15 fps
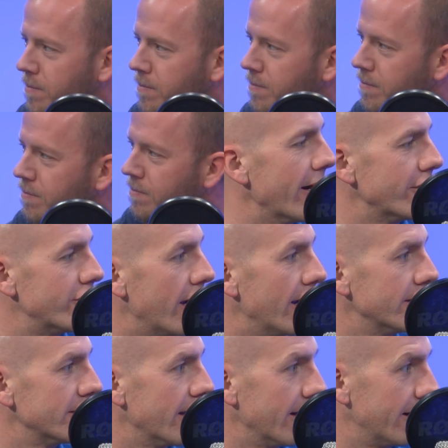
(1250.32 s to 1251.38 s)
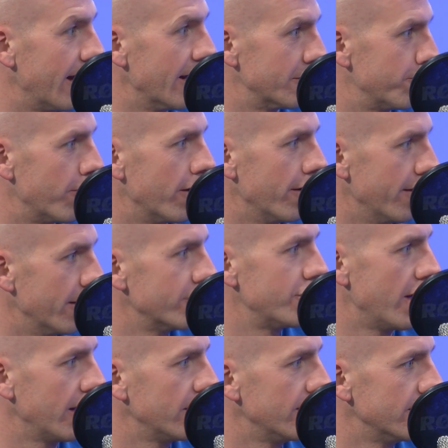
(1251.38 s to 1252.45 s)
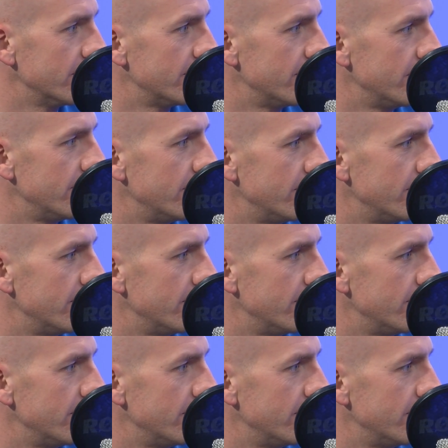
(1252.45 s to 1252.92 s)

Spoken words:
that through the franchise? Like that's part of their checklist?